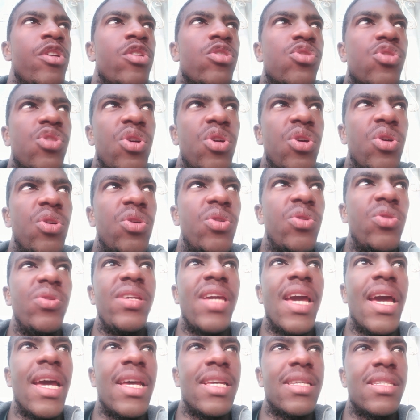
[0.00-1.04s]
So
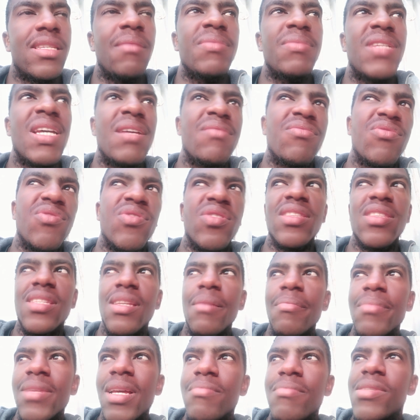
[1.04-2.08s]
yeah, sometimes
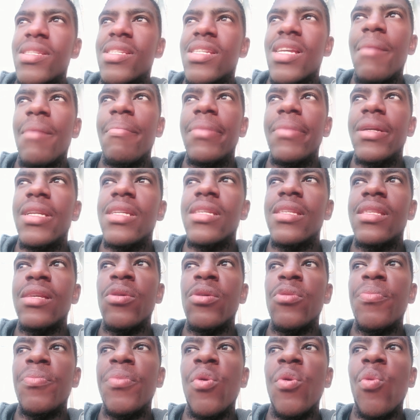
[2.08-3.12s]
these companies,
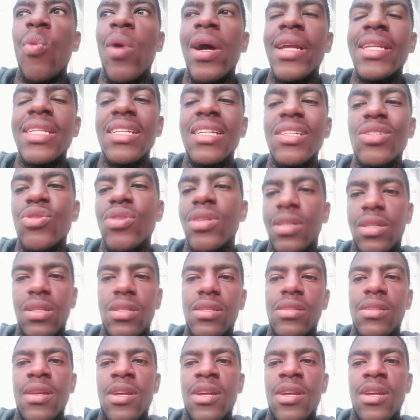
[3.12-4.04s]
they'll be wanting to increase